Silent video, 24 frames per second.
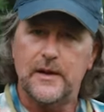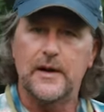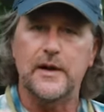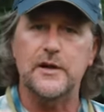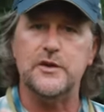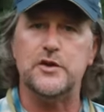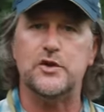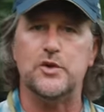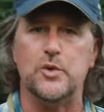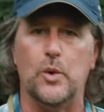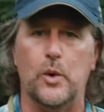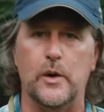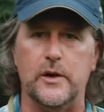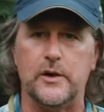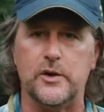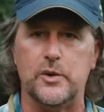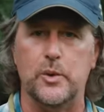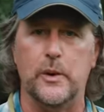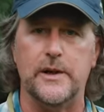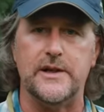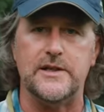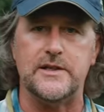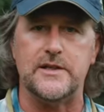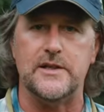a short,
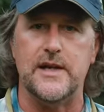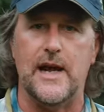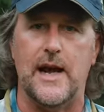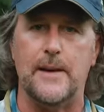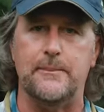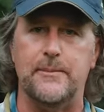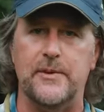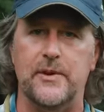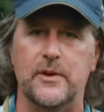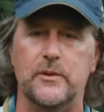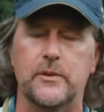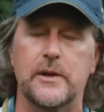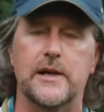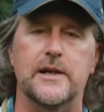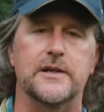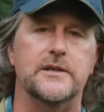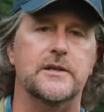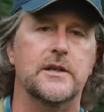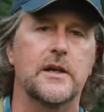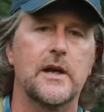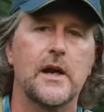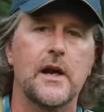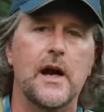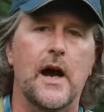quick snap of the wrist.
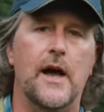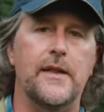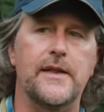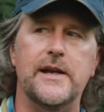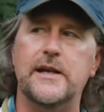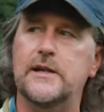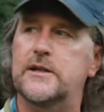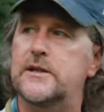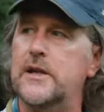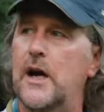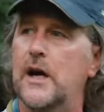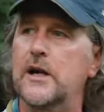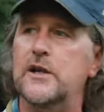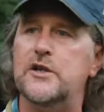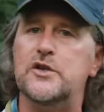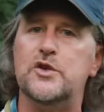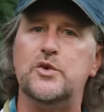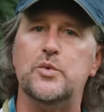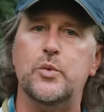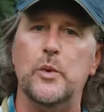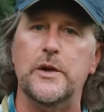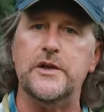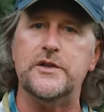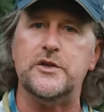I think Doug
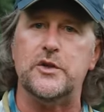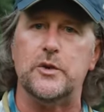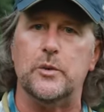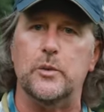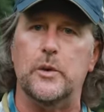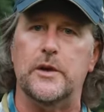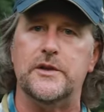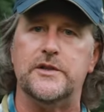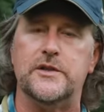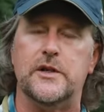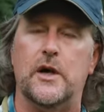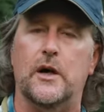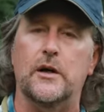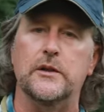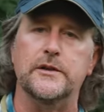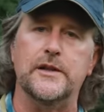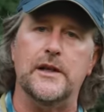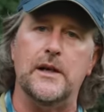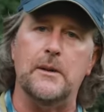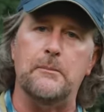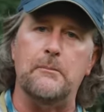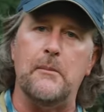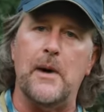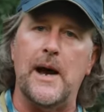Swisher once called
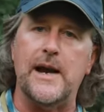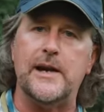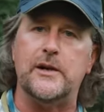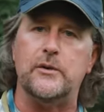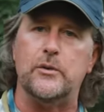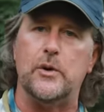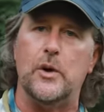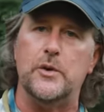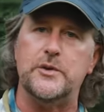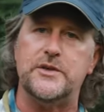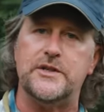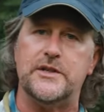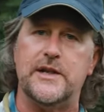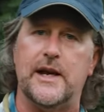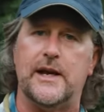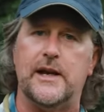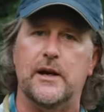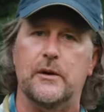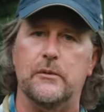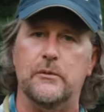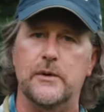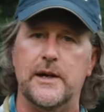it a microsecond